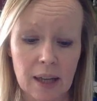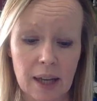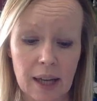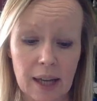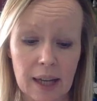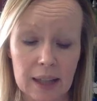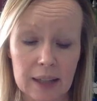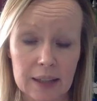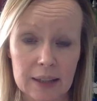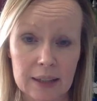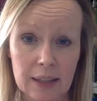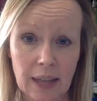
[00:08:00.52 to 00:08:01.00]

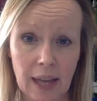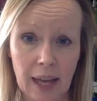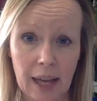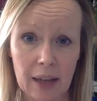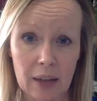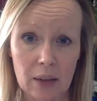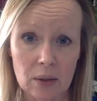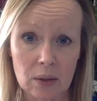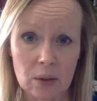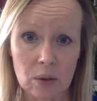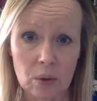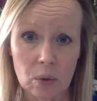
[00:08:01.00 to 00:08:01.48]

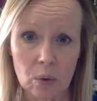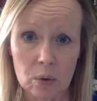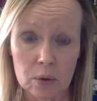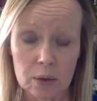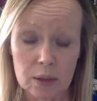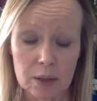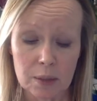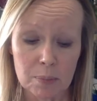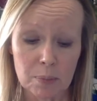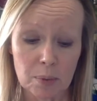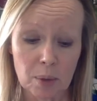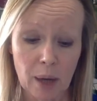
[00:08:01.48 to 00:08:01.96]
exiled, or
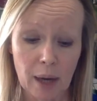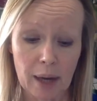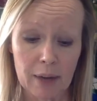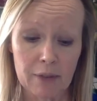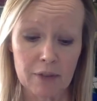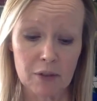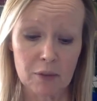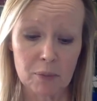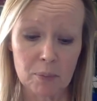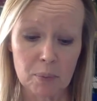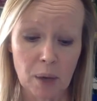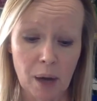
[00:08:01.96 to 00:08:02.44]

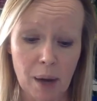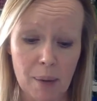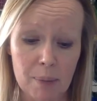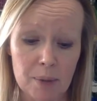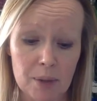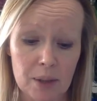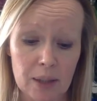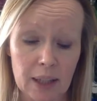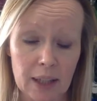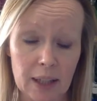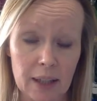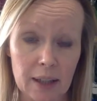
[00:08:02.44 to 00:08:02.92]
deprived of
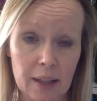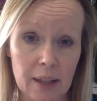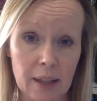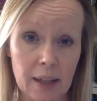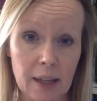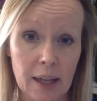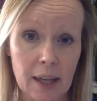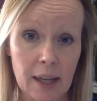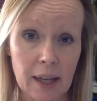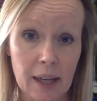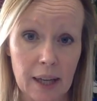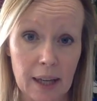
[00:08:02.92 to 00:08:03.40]
property,
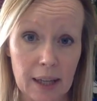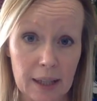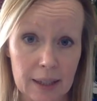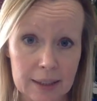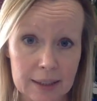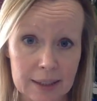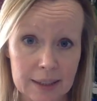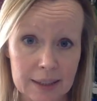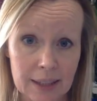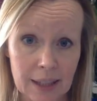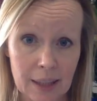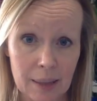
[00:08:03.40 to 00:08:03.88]

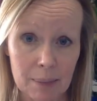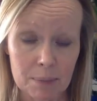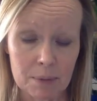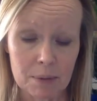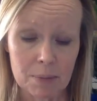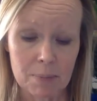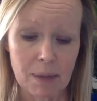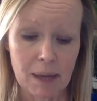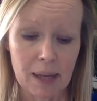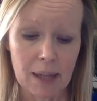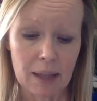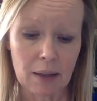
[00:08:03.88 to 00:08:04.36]

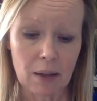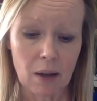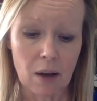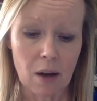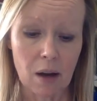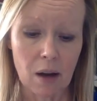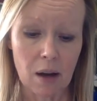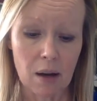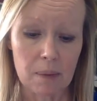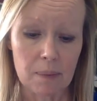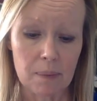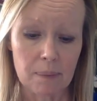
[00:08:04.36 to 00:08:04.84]
except by
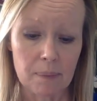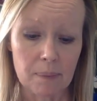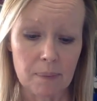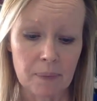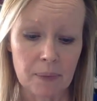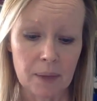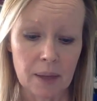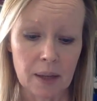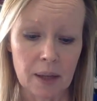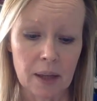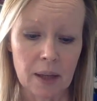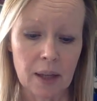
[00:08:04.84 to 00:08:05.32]
law.
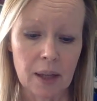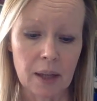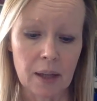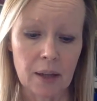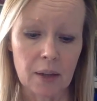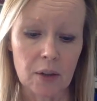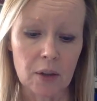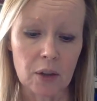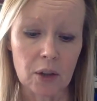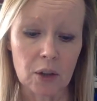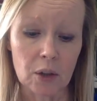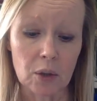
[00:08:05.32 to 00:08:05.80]

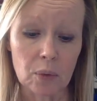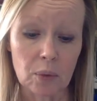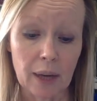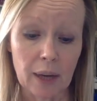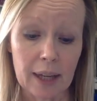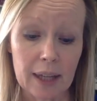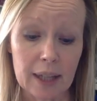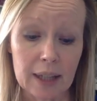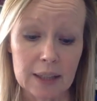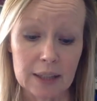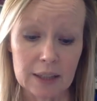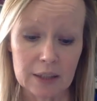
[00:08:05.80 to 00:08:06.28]
The
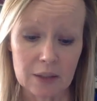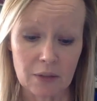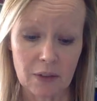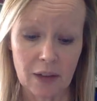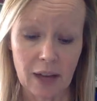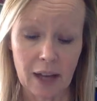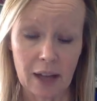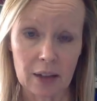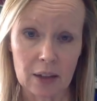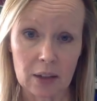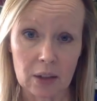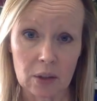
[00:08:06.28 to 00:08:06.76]
greatest
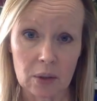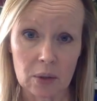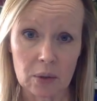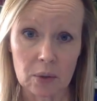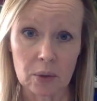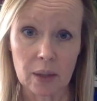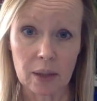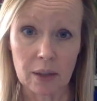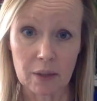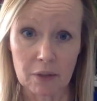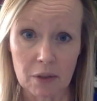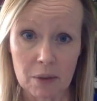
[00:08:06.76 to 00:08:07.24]

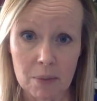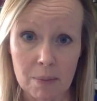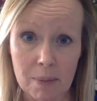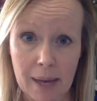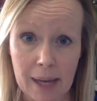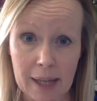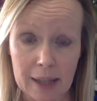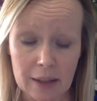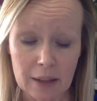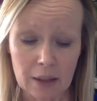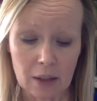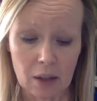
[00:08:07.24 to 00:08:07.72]
value of the
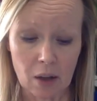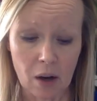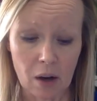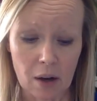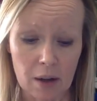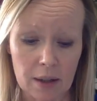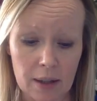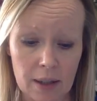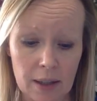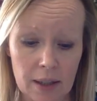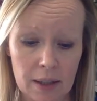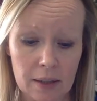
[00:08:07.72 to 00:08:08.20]
Magna
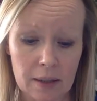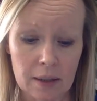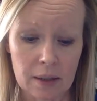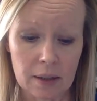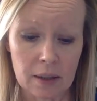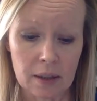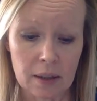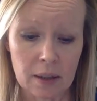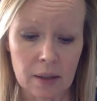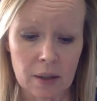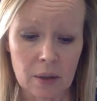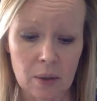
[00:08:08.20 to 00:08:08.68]
Carta
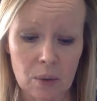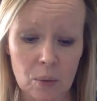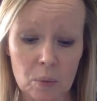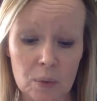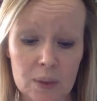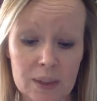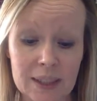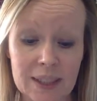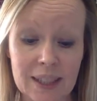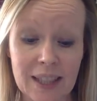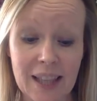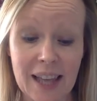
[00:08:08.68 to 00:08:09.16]

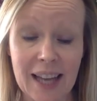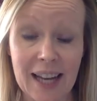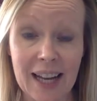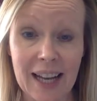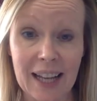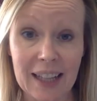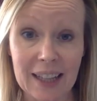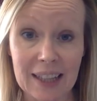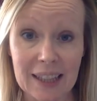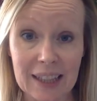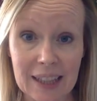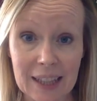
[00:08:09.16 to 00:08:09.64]
was that
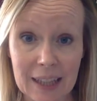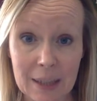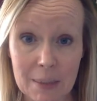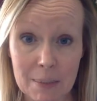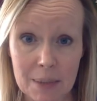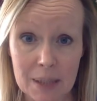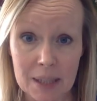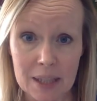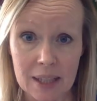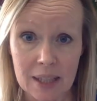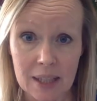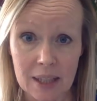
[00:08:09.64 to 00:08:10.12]
it
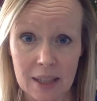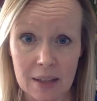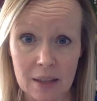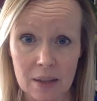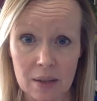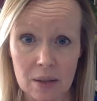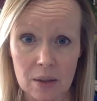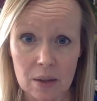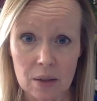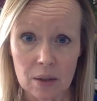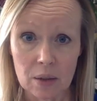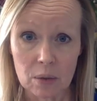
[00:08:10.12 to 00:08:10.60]
limited
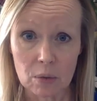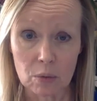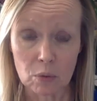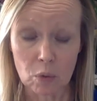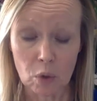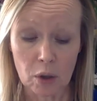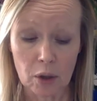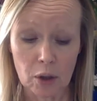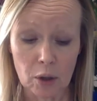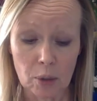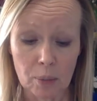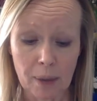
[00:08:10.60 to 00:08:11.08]

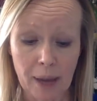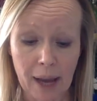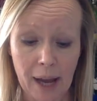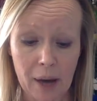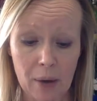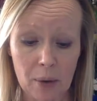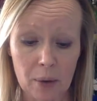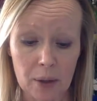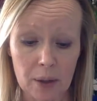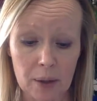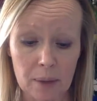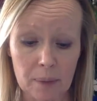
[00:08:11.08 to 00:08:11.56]
royal
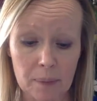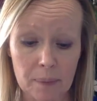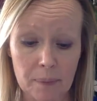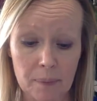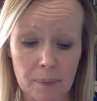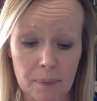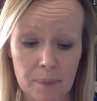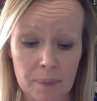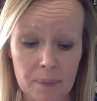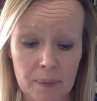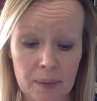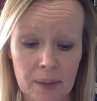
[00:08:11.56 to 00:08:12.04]
power.
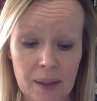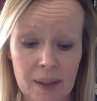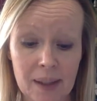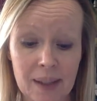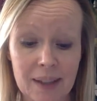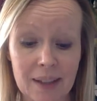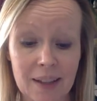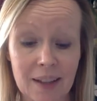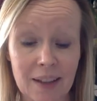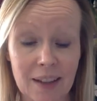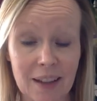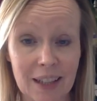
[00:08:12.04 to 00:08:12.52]

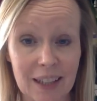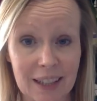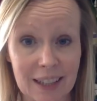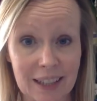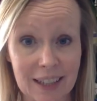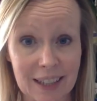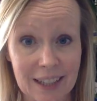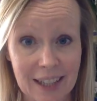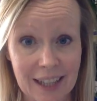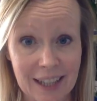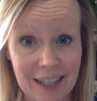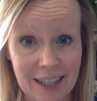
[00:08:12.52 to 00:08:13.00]
The
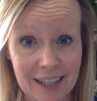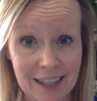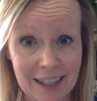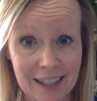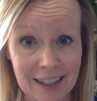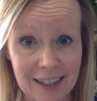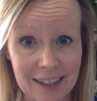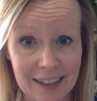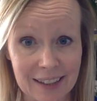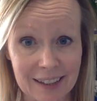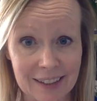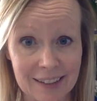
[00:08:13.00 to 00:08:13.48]

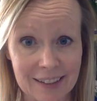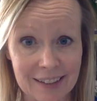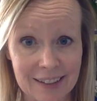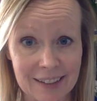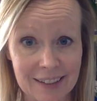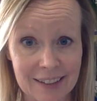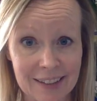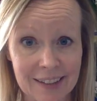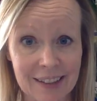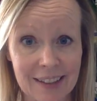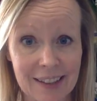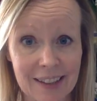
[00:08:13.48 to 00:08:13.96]
king
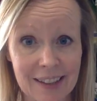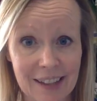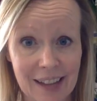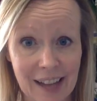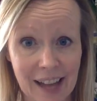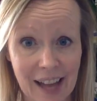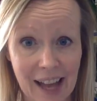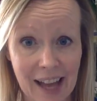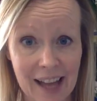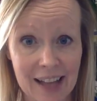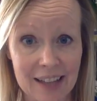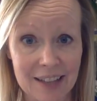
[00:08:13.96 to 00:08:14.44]

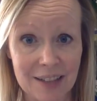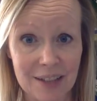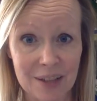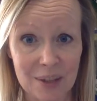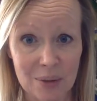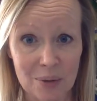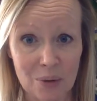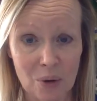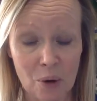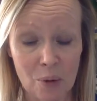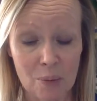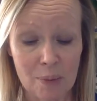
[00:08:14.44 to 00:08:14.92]
had
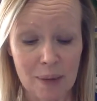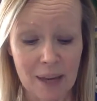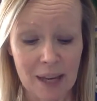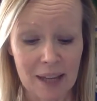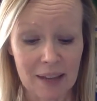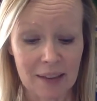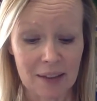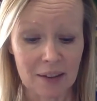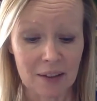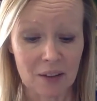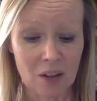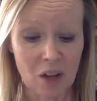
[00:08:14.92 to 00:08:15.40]
to
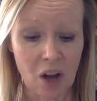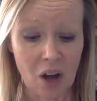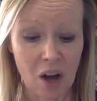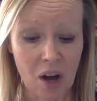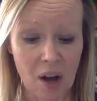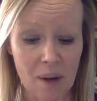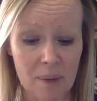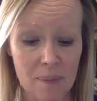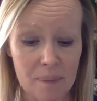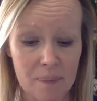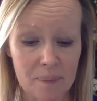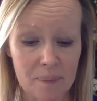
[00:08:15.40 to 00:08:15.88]
obey the law.